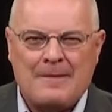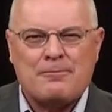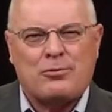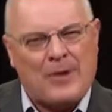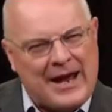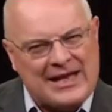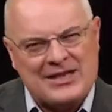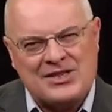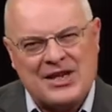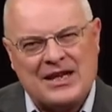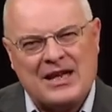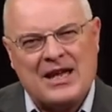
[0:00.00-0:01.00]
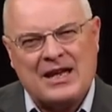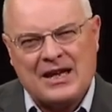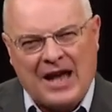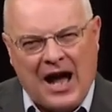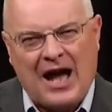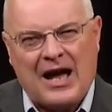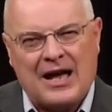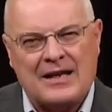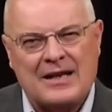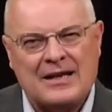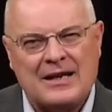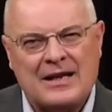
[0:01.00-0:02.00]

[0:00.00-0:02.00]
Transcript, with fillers: Praising God.